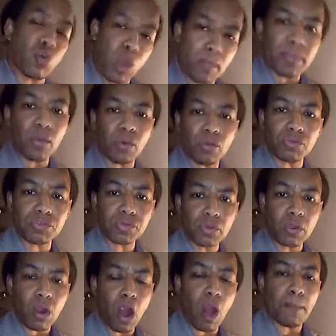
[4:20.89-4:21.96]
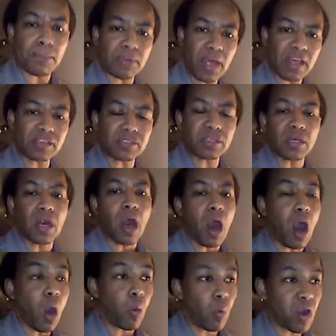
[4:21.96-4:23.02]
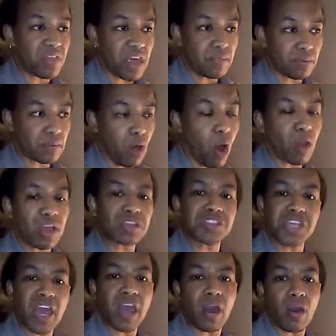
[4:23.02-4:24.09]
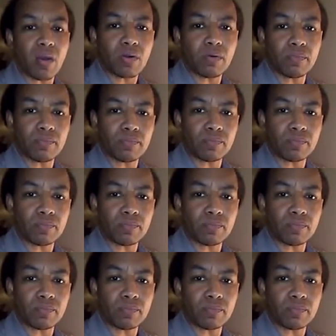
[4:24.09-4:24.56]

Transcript: criminals are placed uh, where they belong in jail.